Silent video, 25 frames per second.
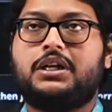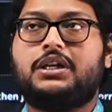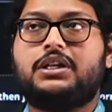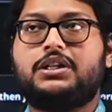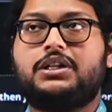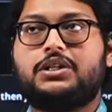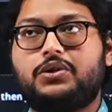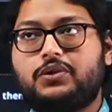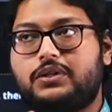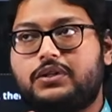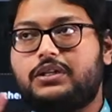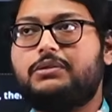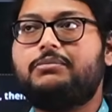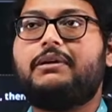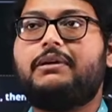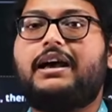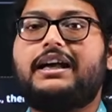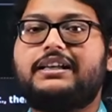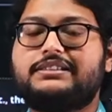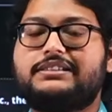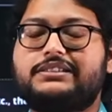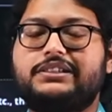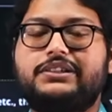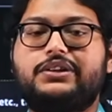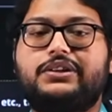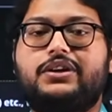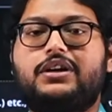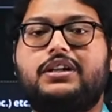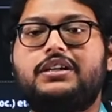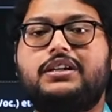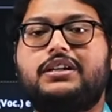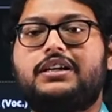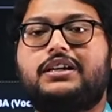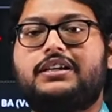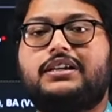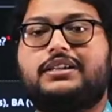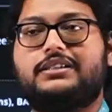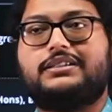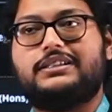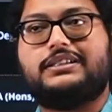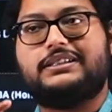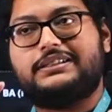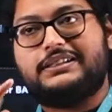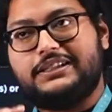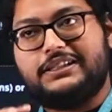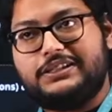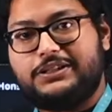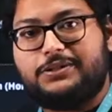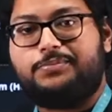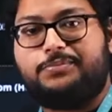total marks and all, the
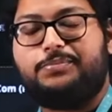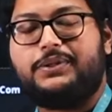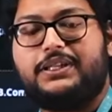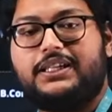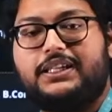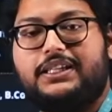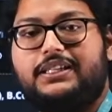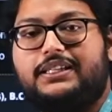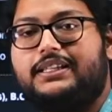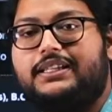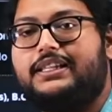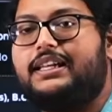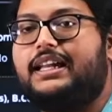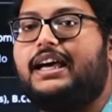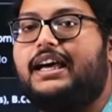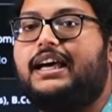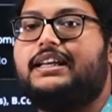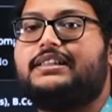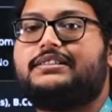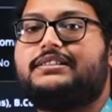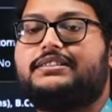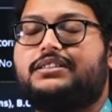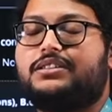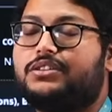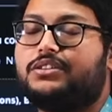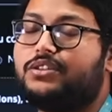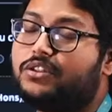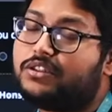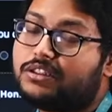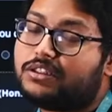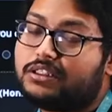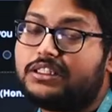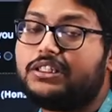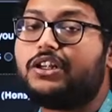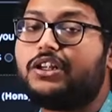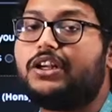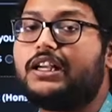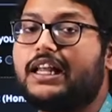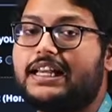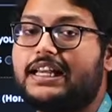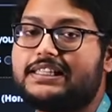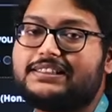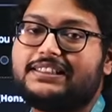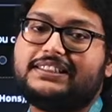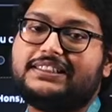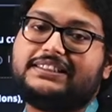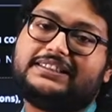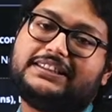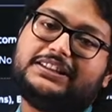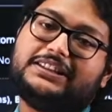CGPA they'll ask. No, they'll not ask the
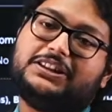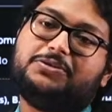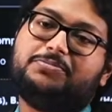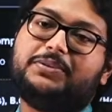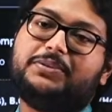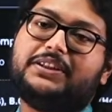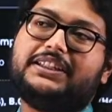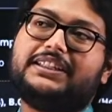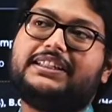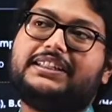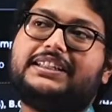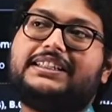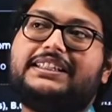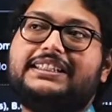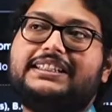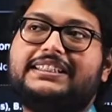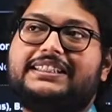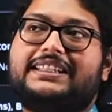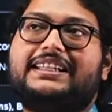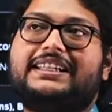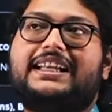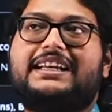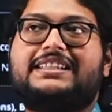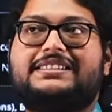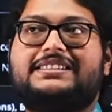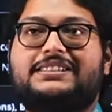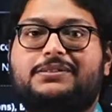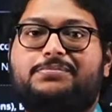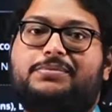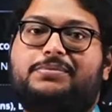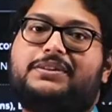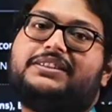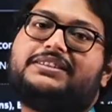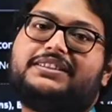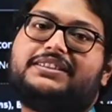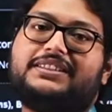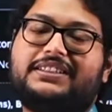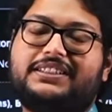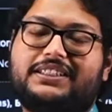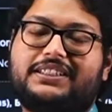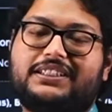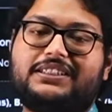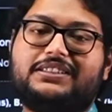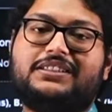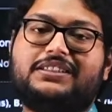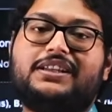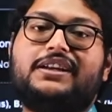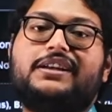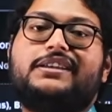CGPA directly, they'll ask the percentage.